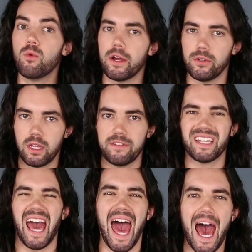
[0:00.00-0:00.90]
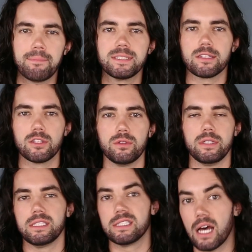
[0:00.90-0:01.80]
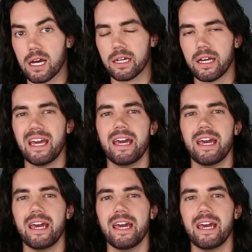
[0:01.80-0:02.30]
want your life to absolutely suck